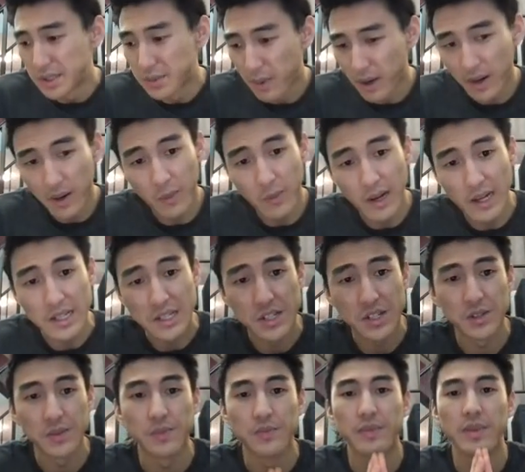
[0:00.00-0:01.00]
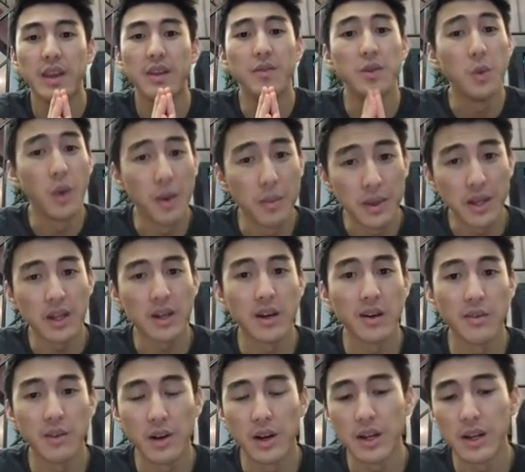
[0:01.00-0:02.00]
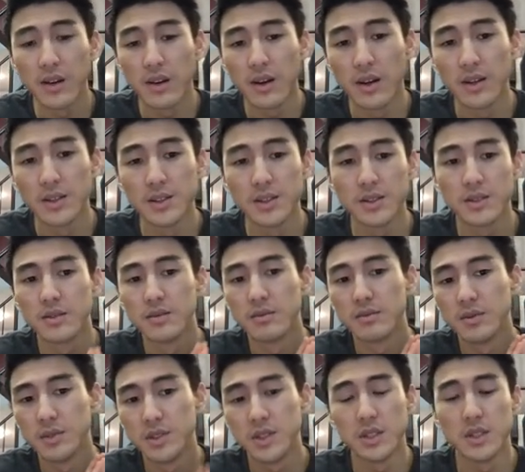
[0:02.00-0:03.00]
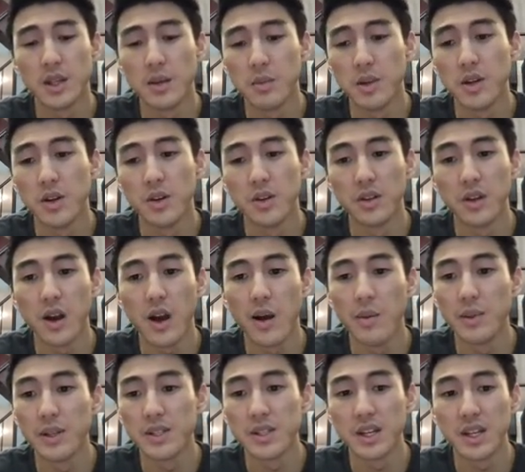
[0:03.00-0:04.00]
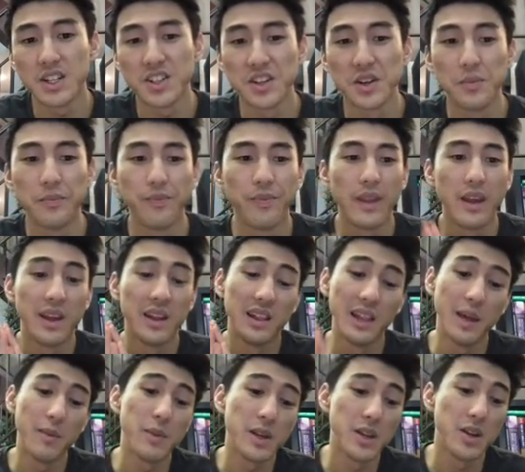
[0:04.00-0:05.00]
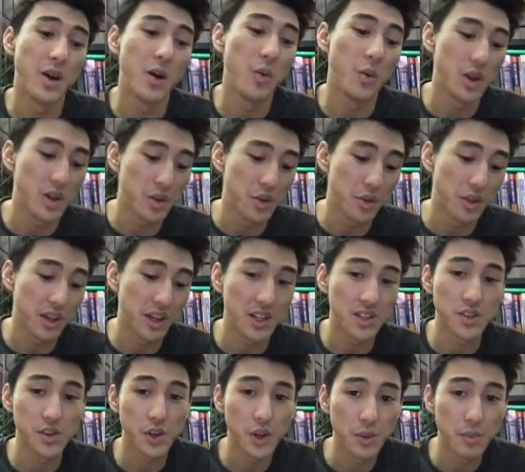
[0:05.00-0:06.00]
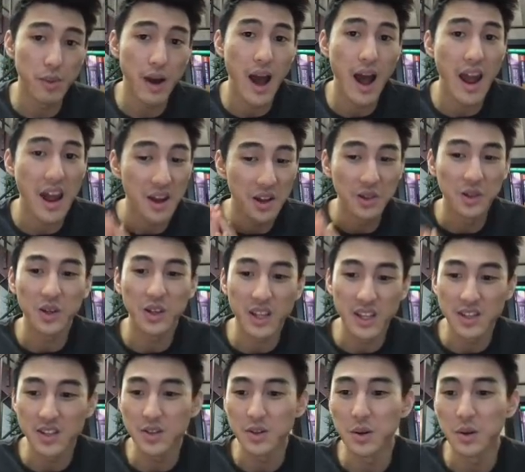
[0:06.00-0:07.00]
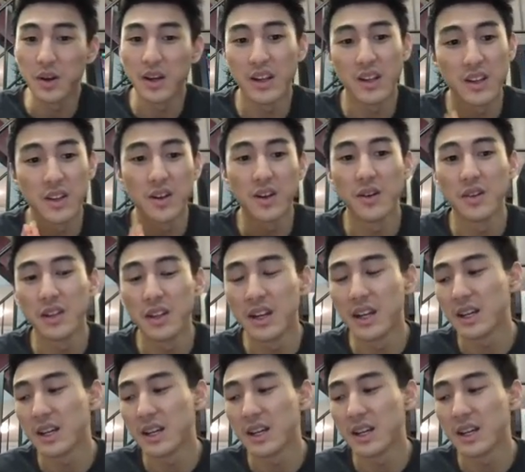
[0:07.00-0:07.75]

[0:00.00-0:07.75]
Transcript: this market watch. If you want me to cover any cards, just let me know in the comments section. Let me know what you think is a good buy. I'll look into it, you know, in the